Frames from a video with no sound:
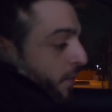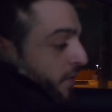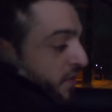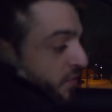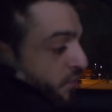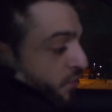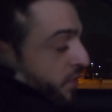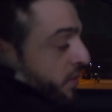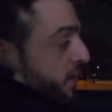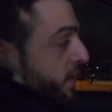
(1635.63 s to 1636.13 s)

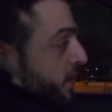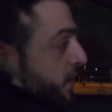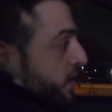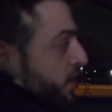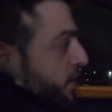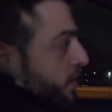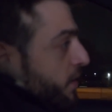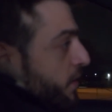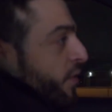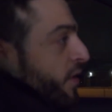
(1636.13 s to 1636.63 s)
one really,
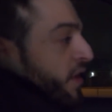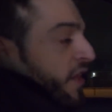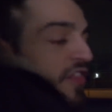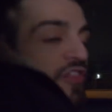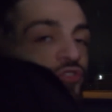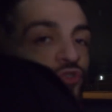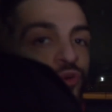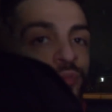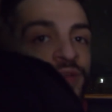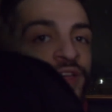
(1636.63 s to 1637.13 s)
really
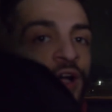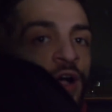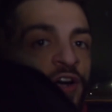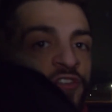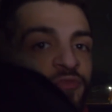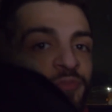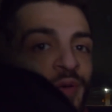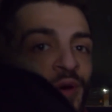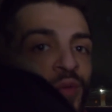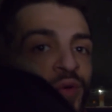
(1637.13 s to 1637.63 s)
threw me
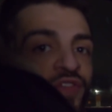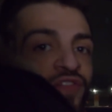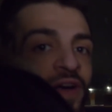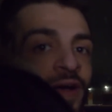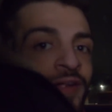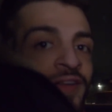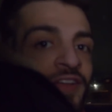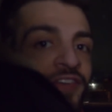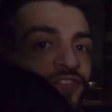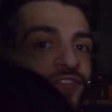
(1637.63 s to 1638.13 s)
off, but we
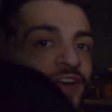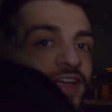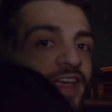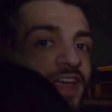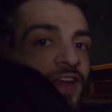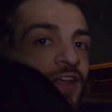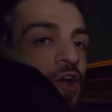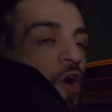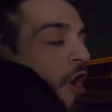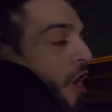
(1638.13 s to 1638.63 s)
found a
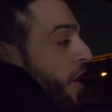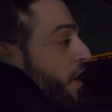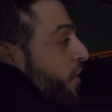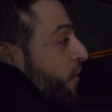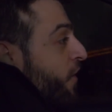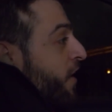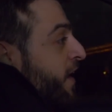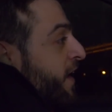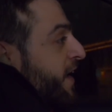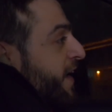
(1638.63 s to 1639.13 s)
freaking cock
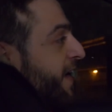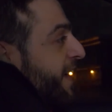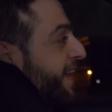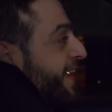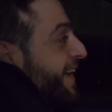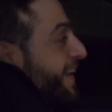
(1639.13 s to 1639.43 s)
ring.